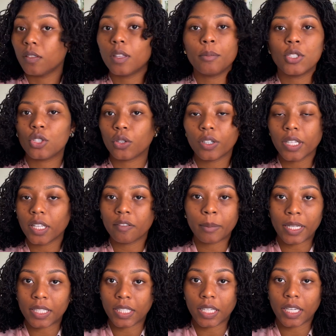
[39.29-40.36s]
The majority of my
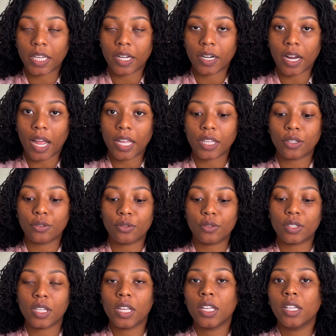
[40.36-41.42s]
skincare, I
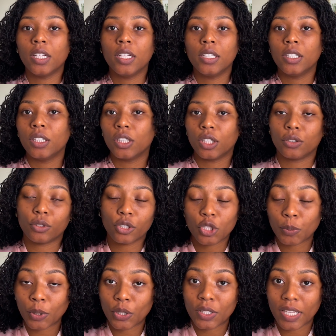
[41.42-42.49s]
use the
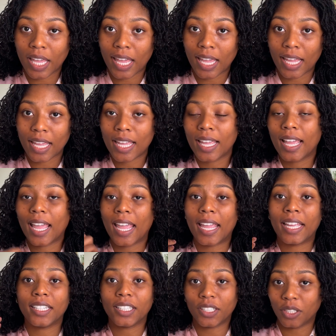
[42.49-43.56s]
Roch-Posay
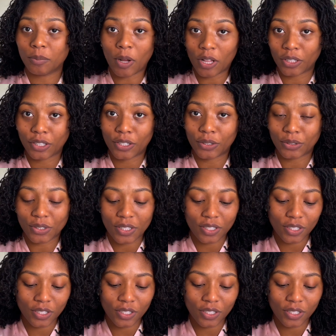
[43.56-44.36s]
and Good Molecules.